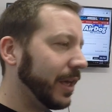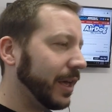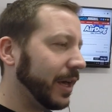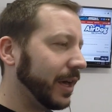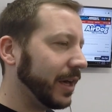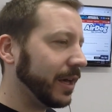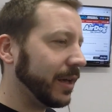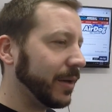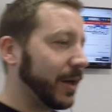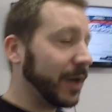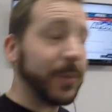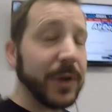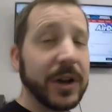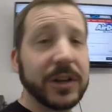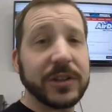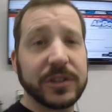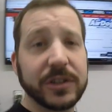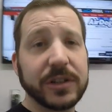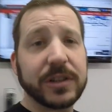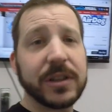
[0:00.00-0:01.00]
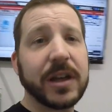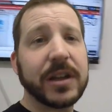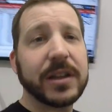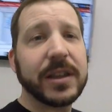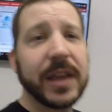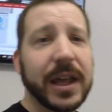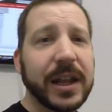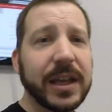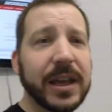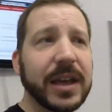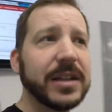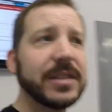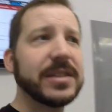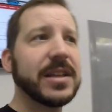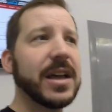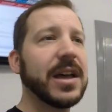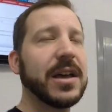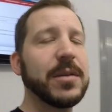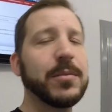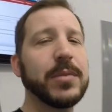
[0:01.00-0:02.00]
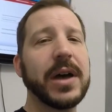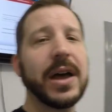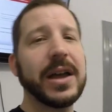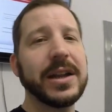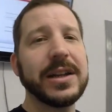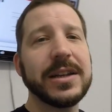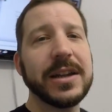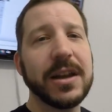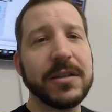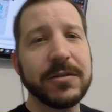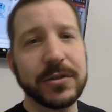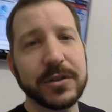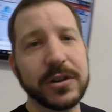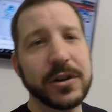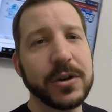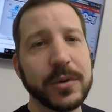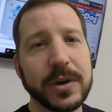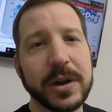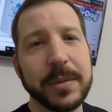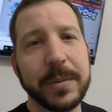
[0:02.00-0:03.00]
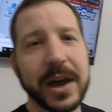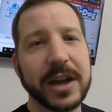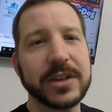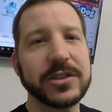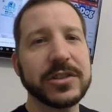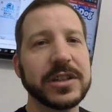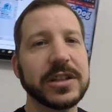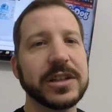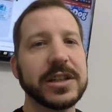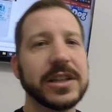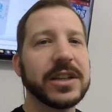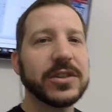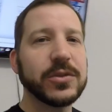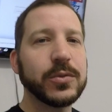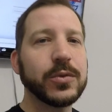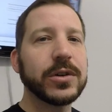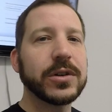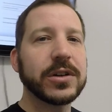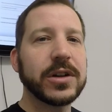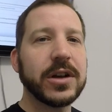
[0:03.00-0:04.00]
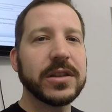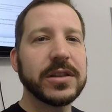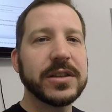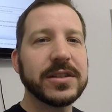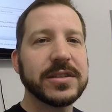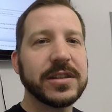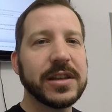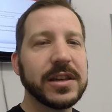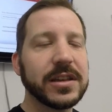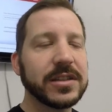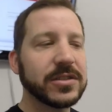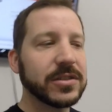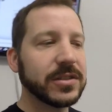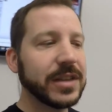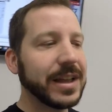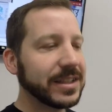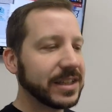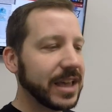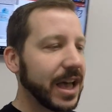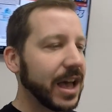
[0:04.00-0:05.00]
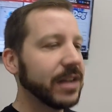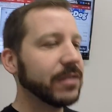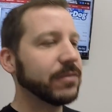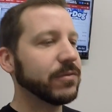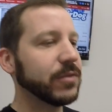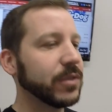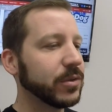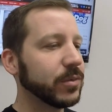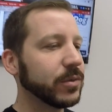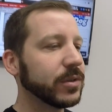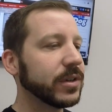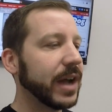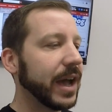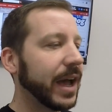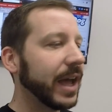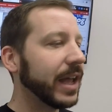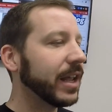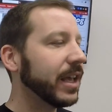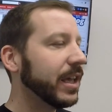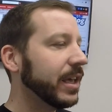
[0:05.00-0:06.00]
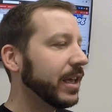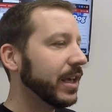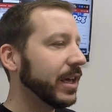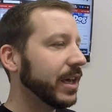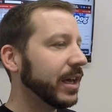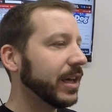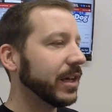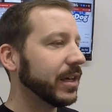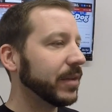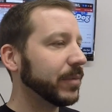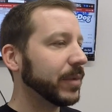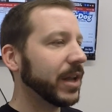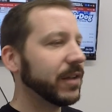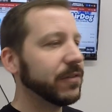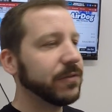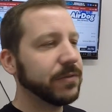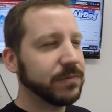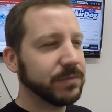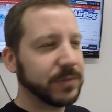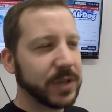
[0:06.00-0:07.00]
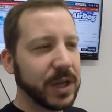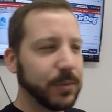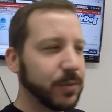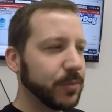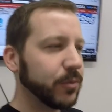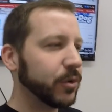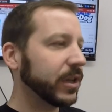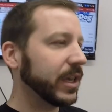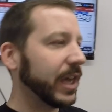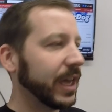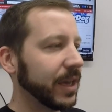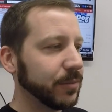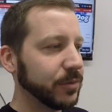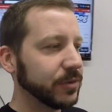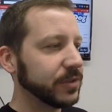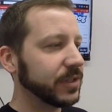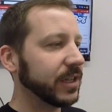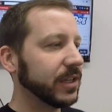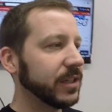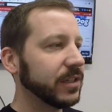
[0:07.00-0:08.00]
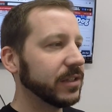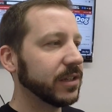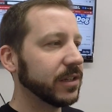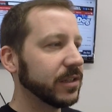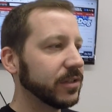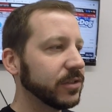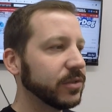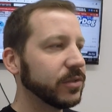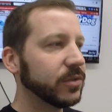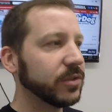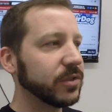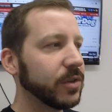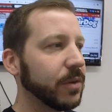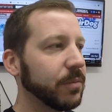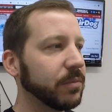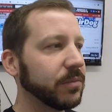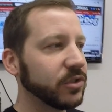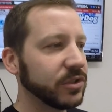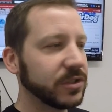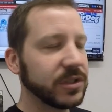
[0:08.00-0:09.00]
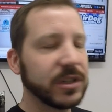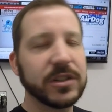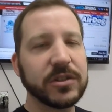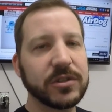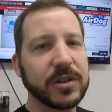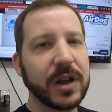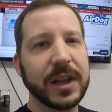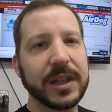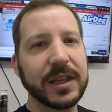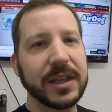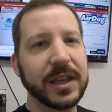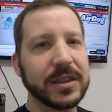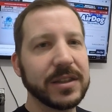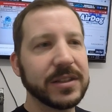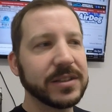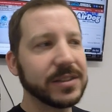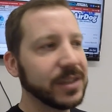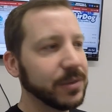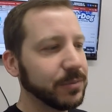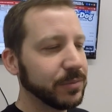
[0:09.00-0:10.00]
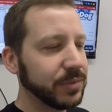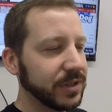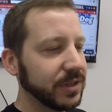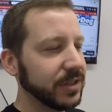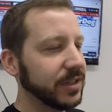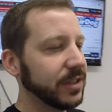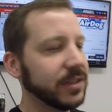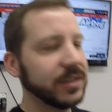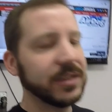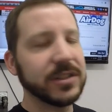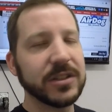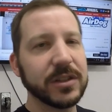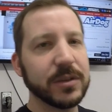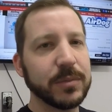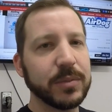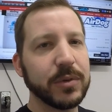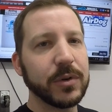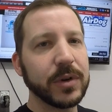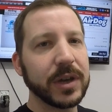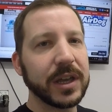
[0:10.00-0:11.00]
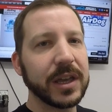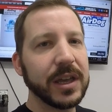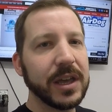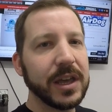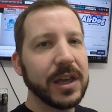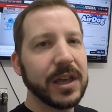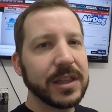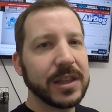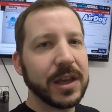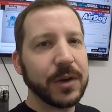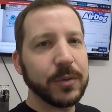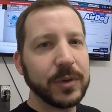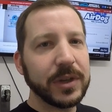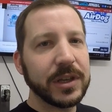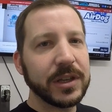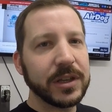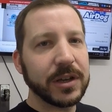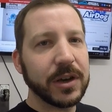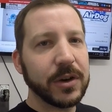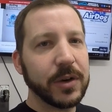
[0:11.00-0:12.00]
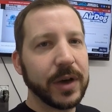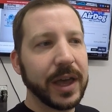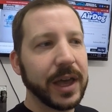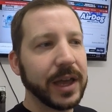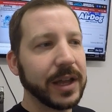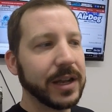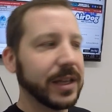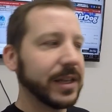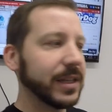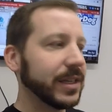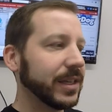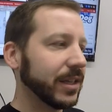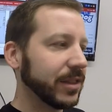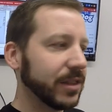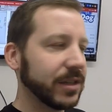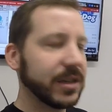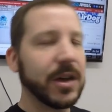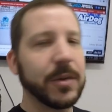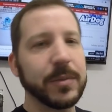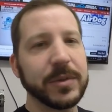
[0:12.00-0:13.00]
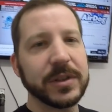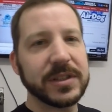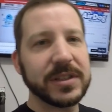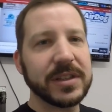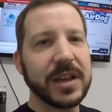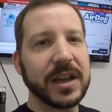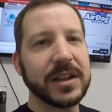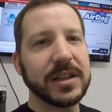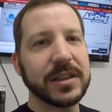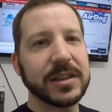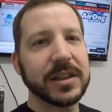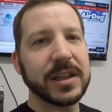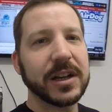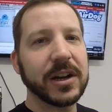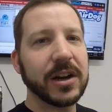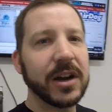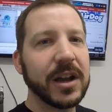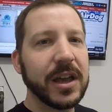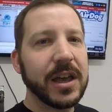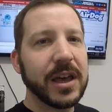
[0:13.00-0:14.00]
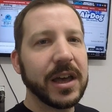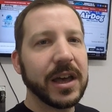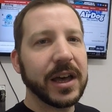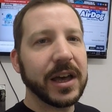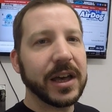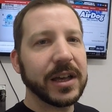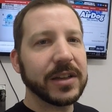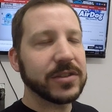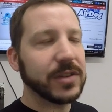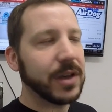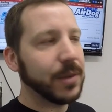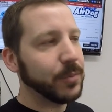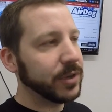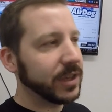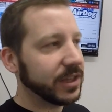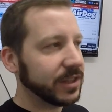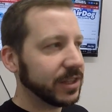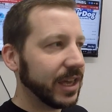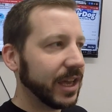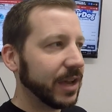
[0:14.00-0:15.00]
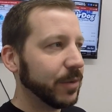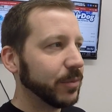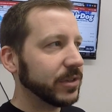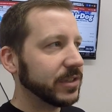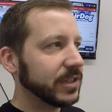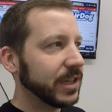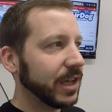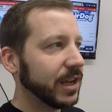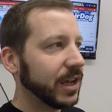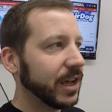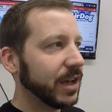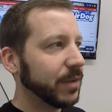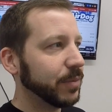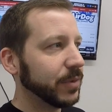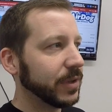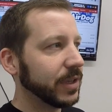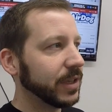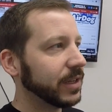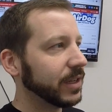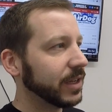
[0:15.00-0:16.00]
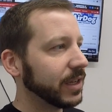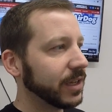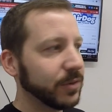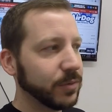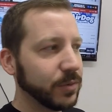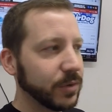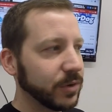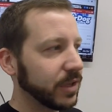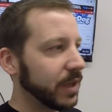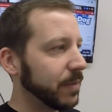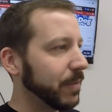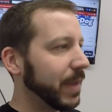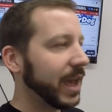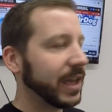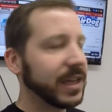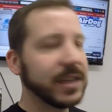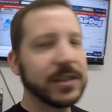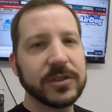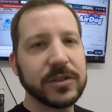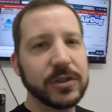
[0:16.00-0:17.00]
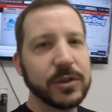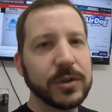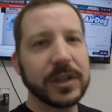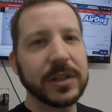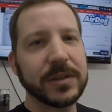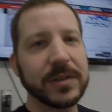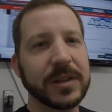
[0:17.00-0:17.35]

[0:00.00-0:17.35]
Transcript: I probably should have thought of that ahead of time, but I never know when I'm actually going to get to work on this thing. So that's kind of where we're at. Got a couple more cables I need to undo, so I'm just going to try to get this completely to the point that we can go ahead and get the Cummins set in there. So I'm going to get the camera set up and we'll get back into it.